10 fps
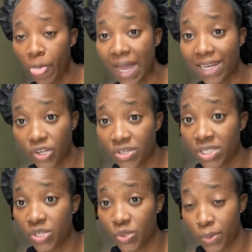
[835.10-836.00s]
are
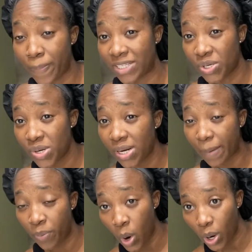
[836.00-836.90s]
dusty to a
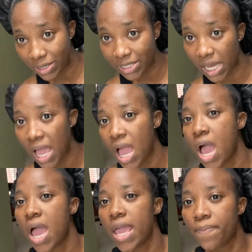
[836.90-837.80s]
particular point,
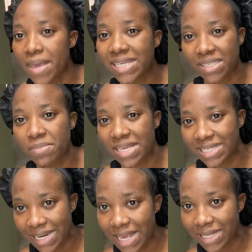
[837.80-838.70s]
it makes me
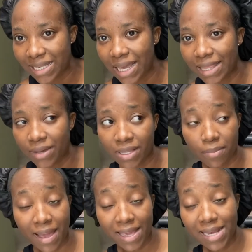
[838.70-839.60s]
sneeze. Now
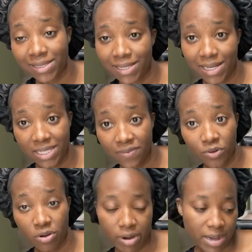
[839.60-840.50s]
that my AC is even
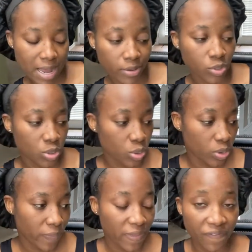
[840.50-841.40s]
on right now, so
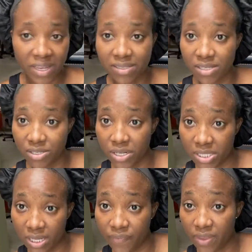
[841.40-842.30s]
if the vent is dirty, if the